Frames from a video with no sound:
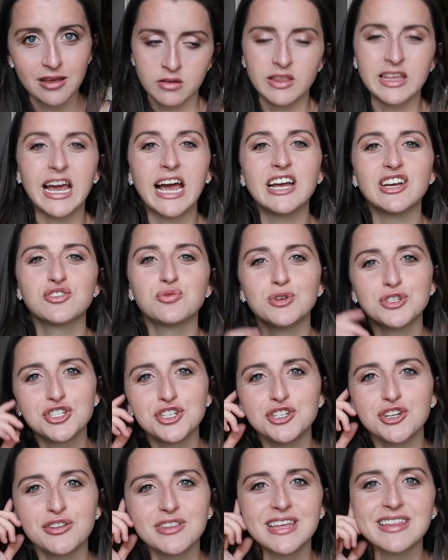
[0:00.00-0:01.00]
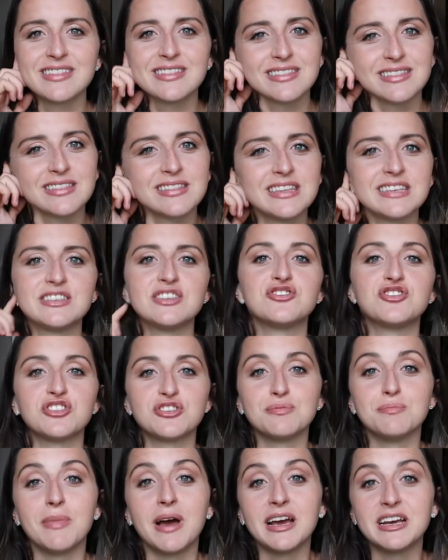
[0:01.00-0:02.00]
Like, I just want you to know that this is
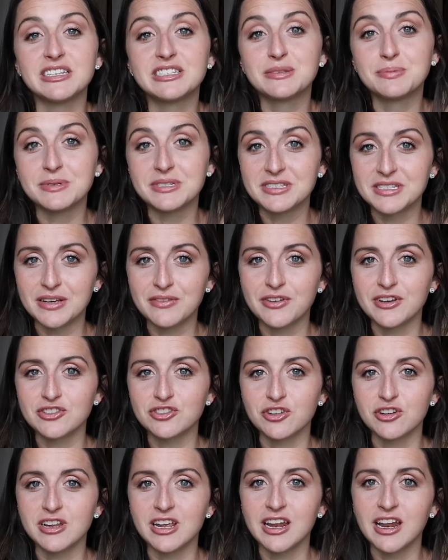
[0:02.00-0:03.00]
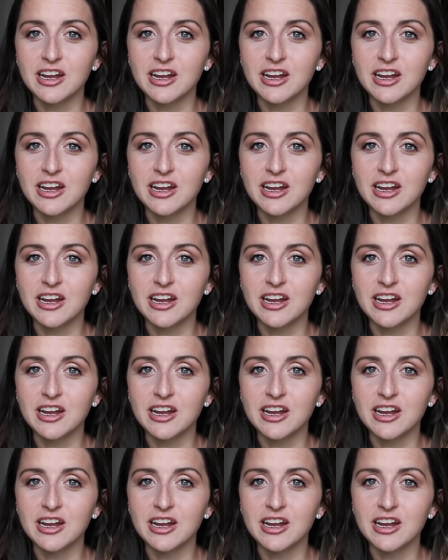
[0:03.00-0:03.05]
just my specific journey,